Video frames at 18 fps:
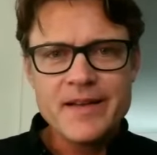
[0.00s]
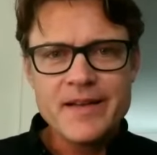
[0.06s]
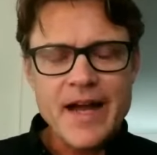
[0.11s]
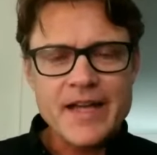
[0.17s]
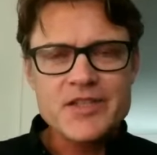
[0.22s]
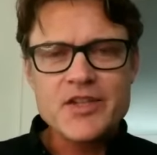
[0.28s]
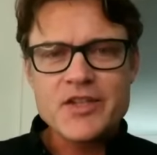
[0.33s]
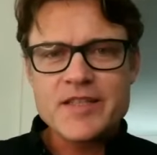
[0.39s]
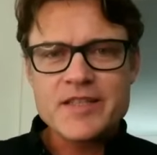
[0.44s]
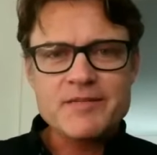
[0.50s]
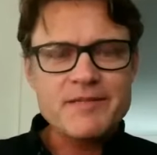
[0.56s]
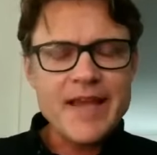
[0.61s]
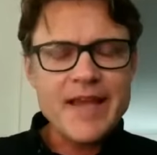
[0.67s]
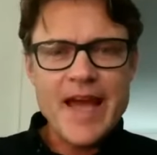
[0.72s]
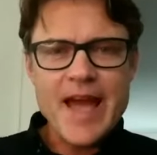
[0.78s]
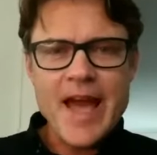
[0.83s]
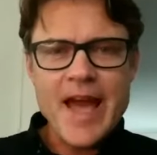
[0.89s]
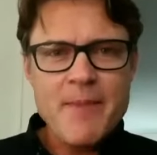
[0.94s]
I just
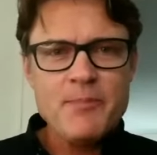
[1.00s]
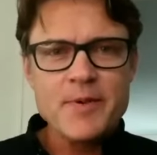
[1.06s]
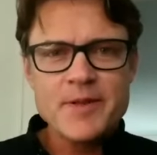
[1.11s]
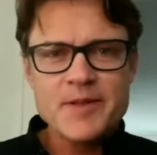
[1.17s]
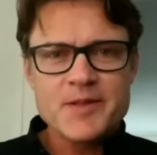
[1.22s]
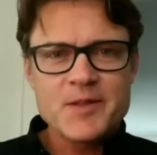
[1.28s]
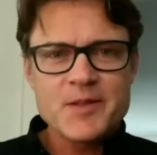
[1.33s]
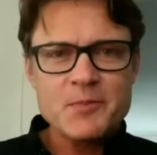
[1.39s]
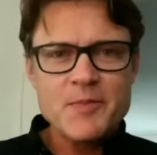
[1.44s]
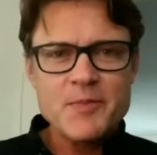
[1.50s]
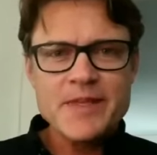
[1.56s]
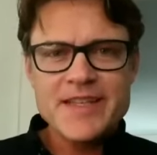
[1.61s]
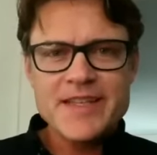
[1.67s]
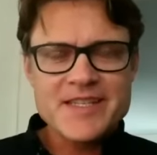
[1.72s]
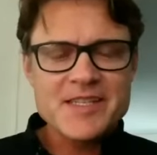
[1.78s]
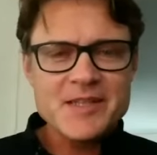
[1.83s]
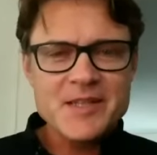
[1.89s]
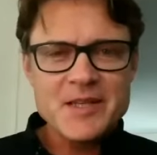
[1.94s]
happened to be
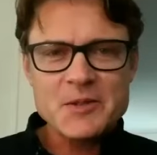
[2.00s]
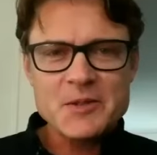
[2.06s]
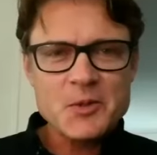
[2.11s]
listening